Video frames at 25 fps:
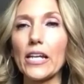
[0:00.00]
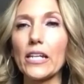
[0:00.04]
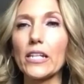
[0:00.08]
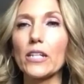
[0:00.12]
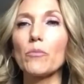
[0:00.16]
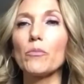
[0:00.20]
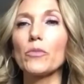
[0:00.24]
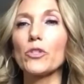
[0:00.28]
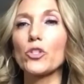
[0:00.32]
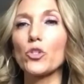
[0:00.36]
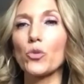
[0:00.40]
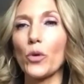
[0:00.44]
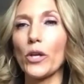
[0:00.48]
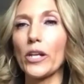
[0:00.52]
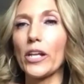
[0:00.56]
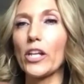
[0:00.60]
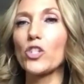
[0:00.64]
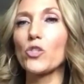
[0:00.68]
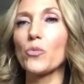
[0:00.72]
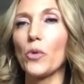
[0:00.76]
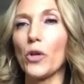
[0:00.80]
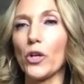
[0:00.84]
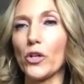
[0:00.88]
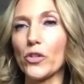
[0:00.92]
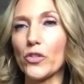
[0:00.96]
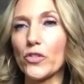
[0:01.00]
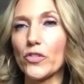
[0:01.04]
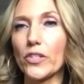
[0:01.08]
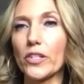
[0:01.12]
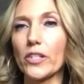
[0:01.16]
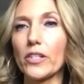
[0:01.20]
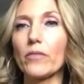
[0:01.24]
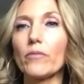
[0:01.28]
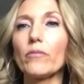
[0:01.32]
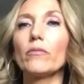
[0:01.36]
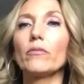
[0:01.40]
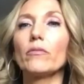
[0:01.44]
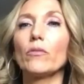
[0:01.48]
in between each
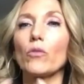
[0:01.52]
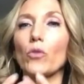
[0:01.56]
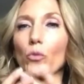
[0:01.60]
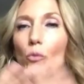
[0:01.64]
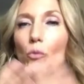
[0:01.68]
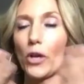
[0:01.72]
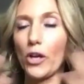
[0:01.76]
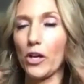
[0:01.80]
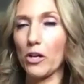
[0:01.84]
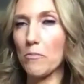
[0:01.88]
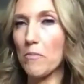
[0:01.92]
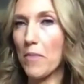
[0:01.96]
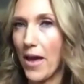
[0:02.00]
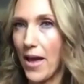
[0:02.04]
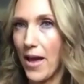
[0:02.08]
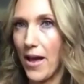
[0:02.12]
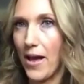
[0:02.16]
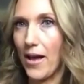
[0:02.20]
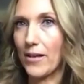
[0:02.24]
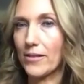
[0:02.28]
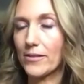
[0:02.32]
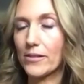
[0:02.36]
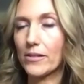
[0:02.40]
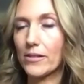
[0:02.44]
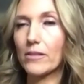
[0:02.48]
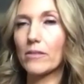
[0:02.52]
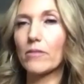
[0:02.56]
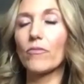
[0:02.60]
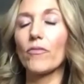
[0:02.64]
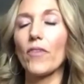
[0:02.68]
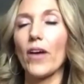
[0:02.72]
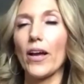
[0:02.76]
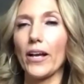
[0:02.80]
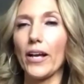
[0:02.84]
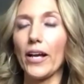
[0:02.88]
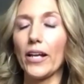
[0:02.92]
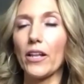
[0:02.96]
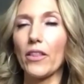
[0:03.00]
person. We're wearing masks, that
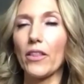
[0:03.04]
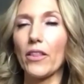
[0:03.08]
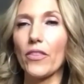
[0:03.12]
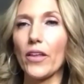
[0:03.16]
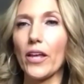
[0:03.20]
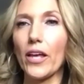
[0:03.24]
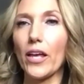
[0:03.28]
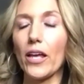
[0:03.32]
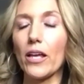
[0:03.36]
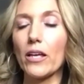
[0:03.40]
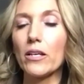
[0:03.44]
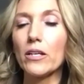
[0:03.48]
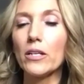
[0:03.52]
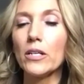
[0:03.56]
kind of thing.